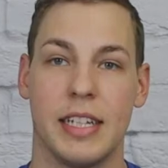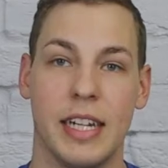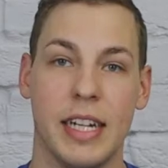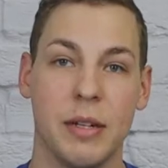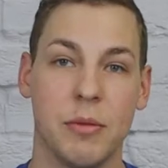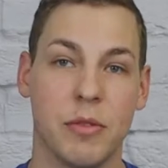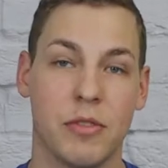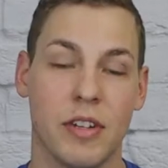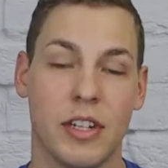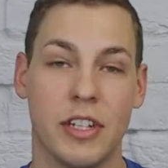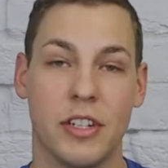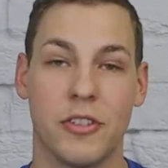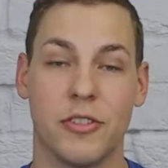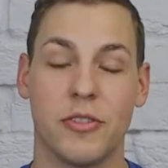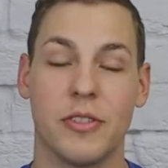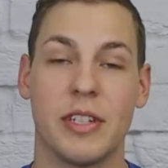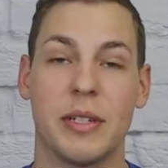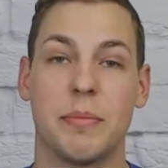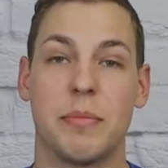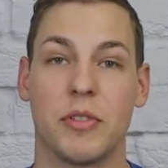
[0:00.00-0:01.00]
Today we're running
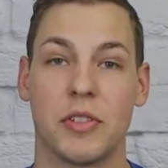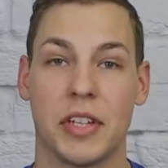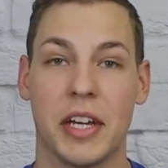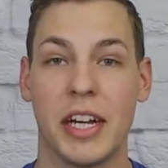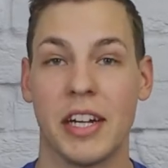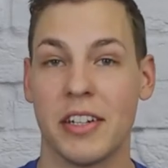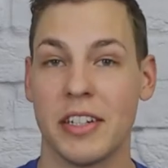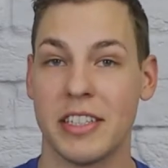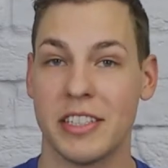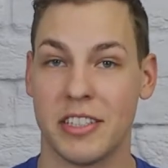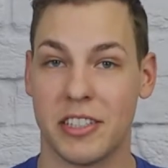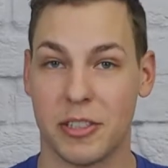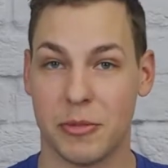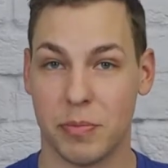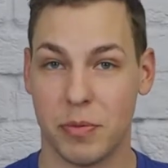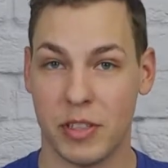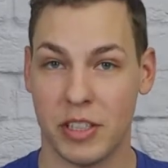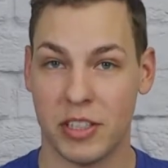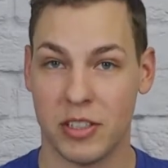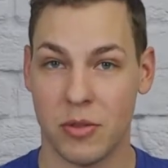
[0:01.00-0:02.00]
through the Bulgarian
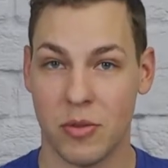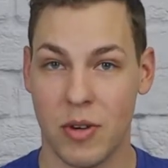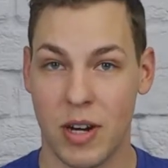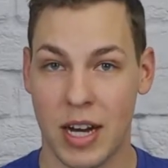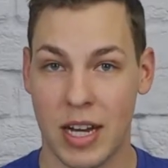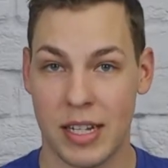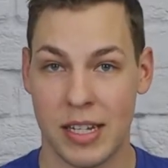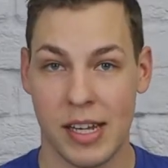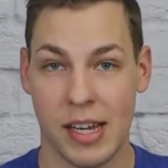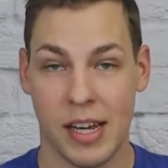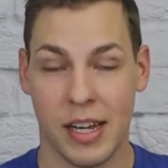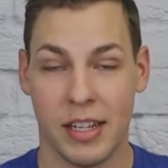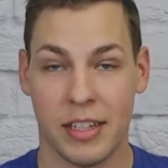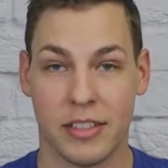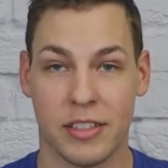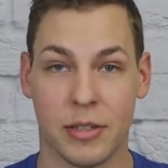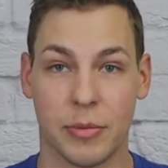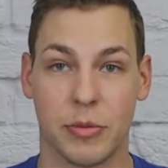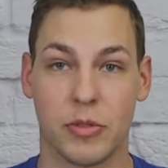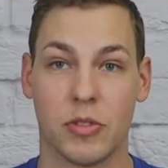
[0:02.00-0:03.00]
split squat.
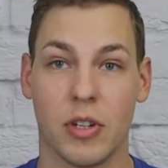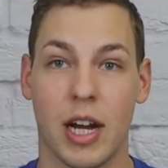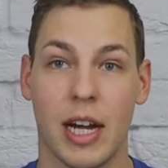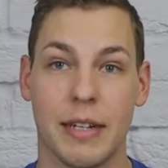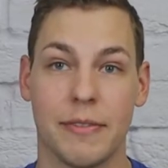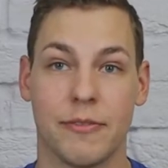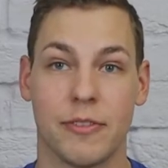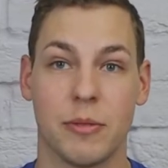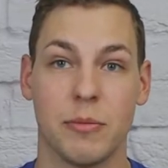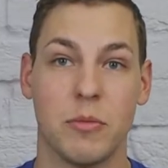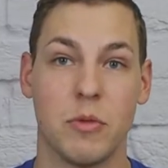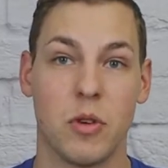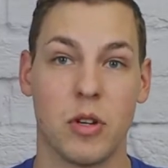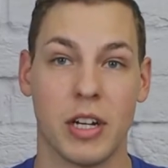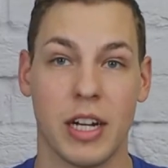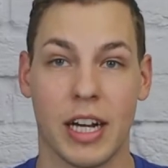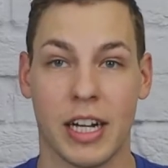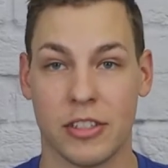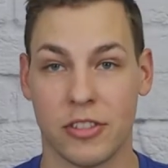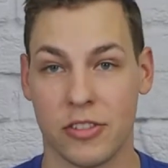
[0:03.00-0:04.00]
Subscribe for
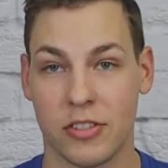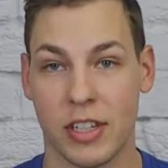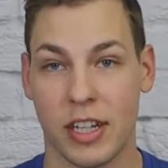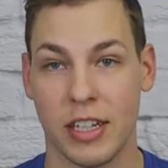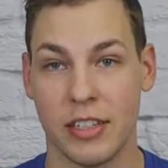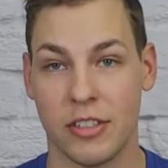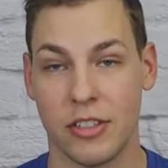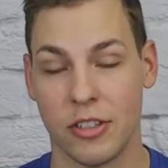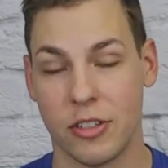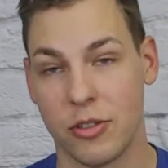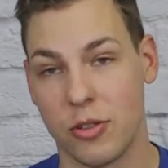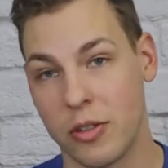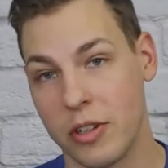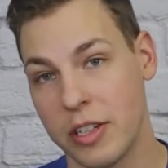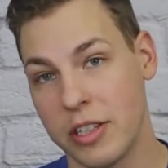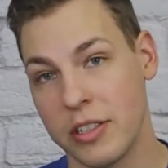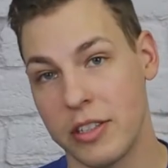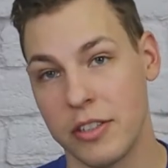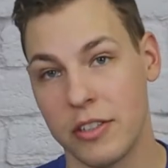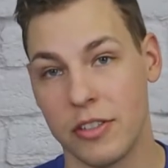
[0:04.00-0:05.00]
more exercise
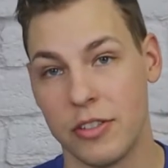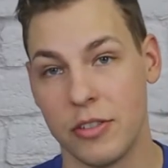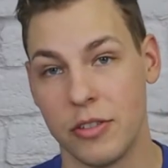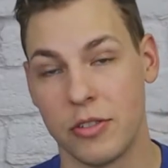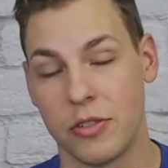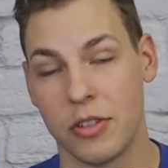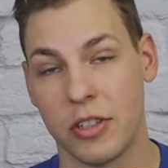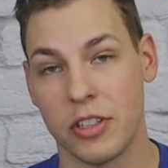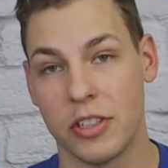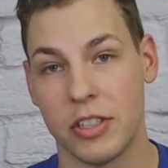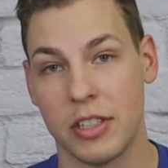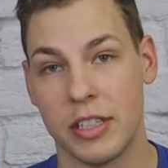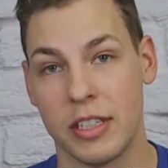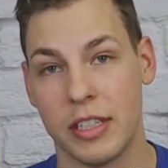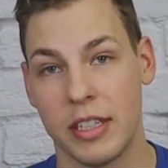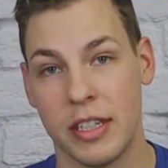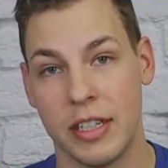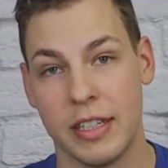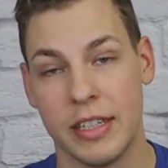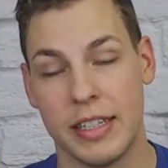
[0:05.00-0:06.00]
tutorials,
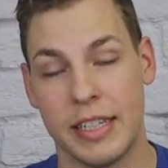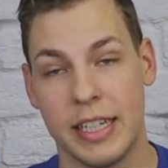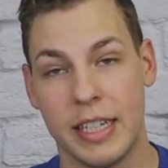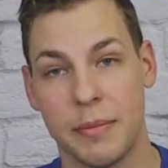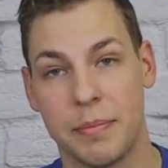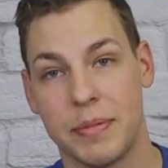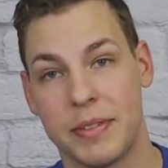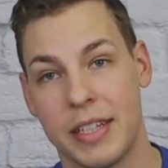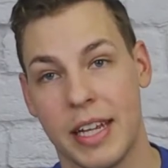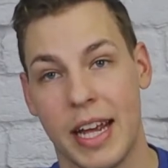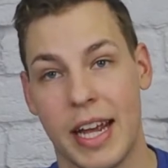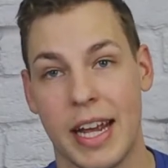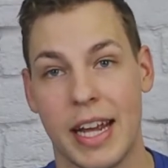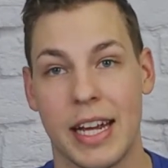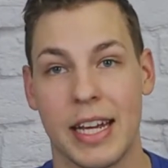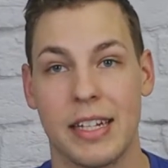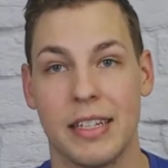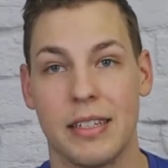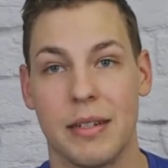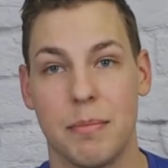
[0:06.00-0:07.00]
nutrition tips,
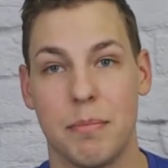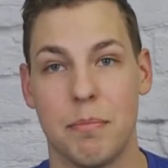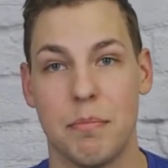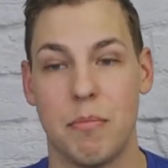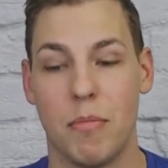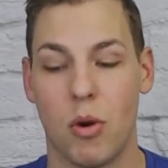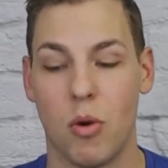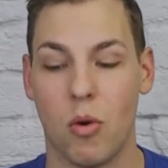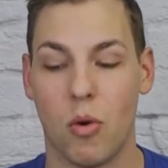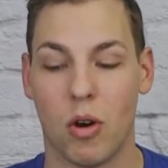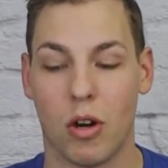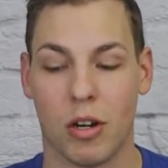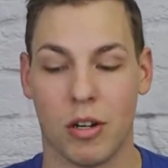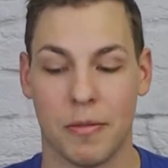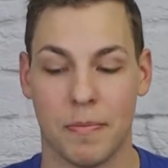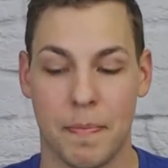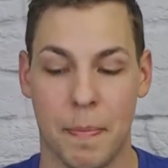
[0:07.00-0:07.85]
and more.